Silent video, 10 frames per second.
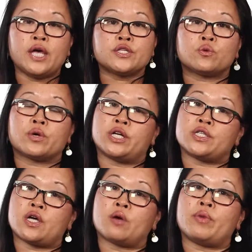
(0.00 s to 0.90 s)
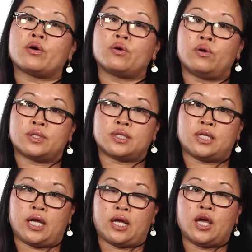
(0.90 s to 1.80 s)
So we're going to talk about goals
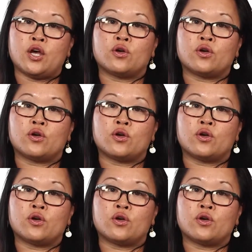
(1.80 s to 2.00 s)
today.